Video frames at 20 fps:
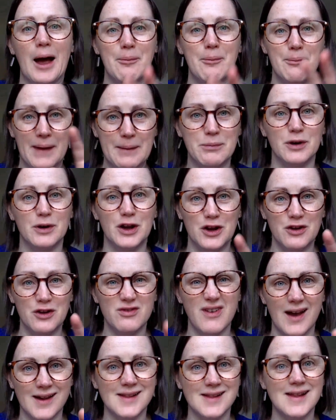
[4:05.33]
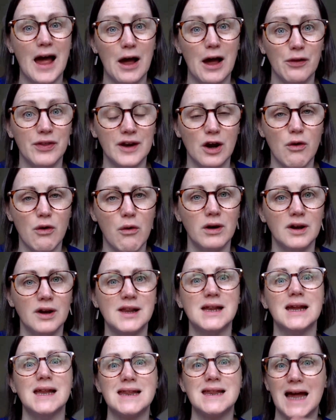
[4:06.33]
and people who face health
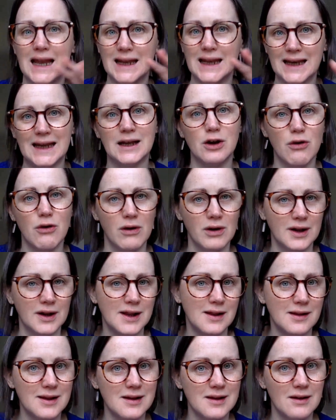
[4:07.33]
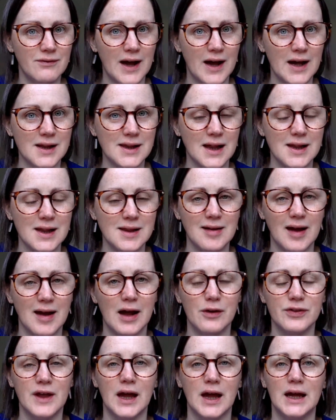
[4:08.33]
inequalities and inequalities of access to
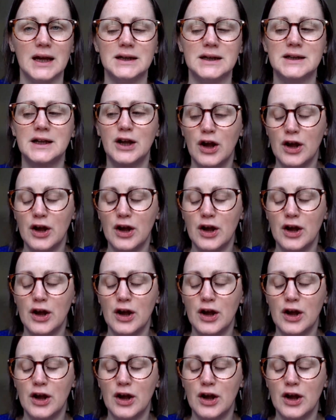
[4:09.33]
healthcare.